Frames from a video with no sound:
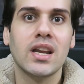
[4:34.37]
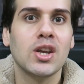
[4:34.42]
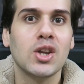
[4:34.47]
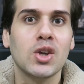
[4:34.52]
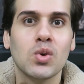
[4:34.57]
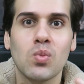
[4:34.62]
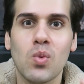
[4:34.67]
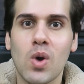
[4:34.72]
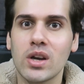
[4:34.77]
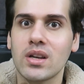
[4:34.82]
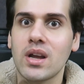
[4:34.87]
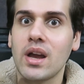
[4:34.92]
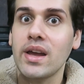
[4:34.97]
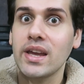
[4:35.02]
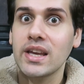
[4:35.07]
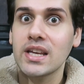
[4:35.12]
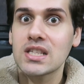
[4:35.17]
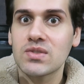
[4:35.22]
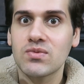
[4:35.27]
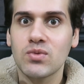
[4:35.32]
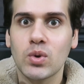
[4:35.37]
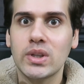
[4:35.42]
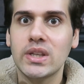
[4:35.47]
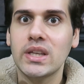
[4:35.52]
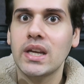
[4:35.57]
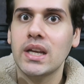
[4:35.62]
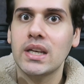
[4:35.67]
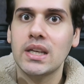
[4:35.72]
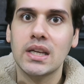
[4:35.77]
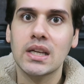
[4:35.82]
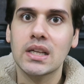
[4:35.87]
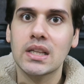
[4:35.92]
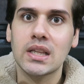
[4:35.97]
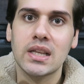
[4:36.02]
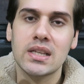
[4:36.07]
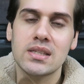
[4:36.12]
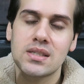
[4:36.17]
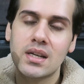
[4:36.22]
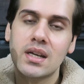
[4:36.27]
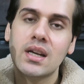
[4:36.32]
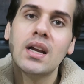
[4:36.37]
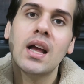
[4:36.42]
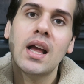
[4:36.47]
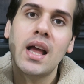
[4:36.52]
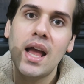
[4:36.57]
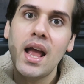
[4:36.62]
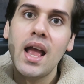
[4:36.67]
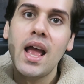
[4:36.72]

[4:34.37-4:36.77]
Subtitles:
and you want an exfoliating cleanser,